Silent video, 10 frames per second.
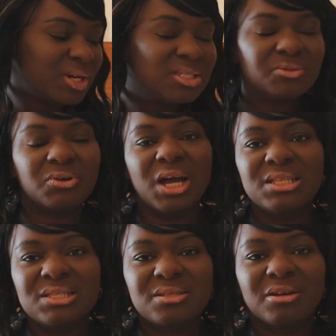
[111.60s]

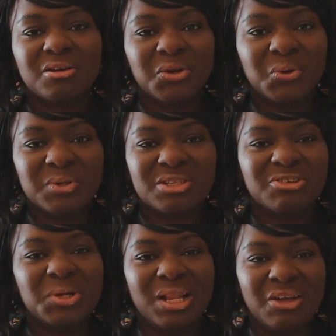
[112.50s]
Restaurants are closed
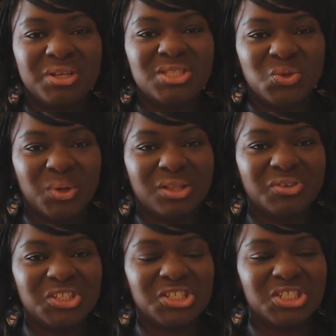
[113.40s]
around 11,
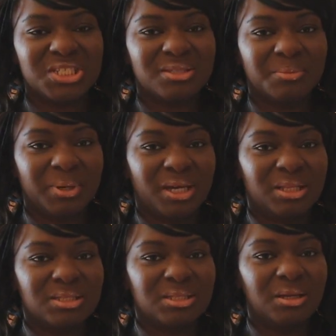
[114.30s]
12-ish, it just
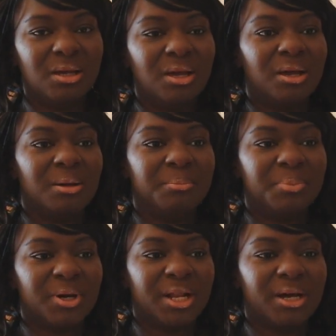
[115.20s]
depends.
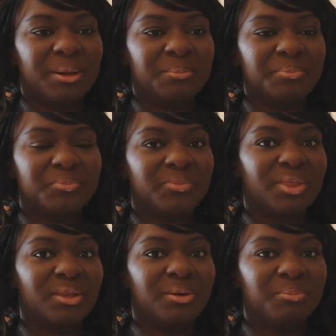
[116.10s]
But
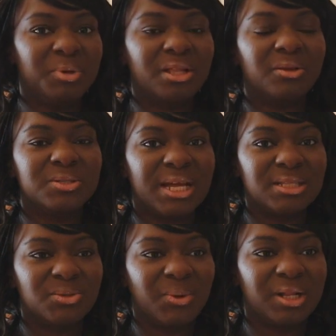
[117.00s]
being closed
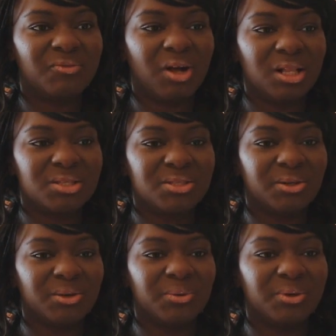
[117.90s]
at 12
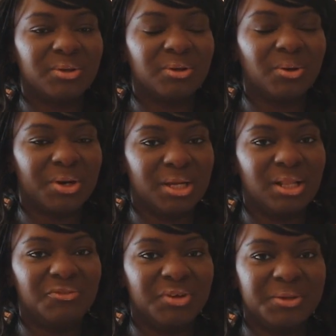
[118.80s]
also, or
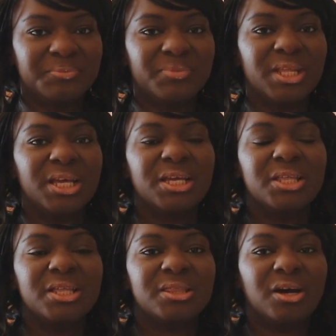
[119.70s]
11,
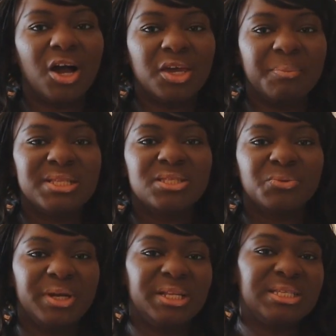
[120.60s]
the
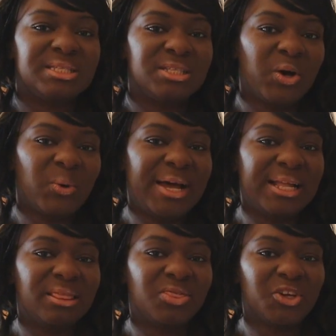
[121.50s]
occupancy rate is now
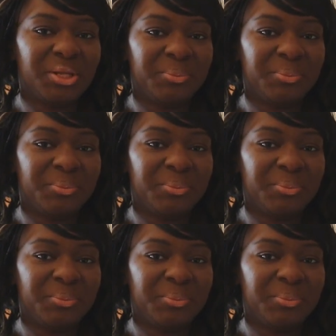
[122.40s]
at